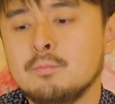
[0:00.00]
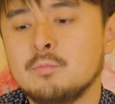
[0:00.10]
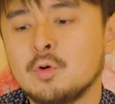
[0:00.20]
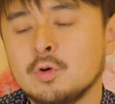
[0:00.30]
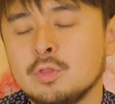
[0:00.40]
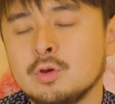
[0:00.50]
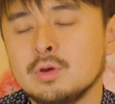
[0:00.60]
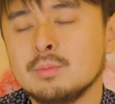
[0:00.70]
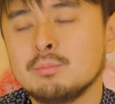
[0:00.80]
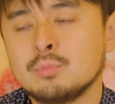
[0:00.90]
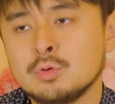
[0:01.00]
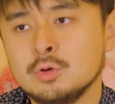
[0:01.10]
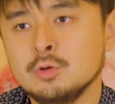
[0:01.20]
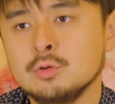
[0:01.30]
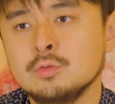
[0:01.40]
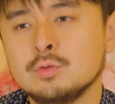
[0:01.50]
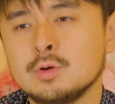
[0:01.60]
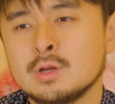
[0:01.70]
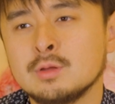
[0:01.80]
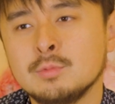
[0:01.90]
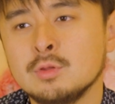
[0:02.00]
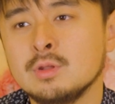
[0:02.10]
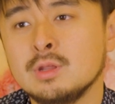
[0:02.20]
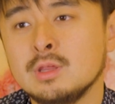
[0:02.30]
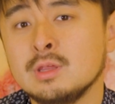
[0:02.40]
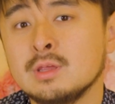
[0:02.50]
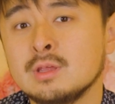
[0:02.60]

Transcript: further improve our community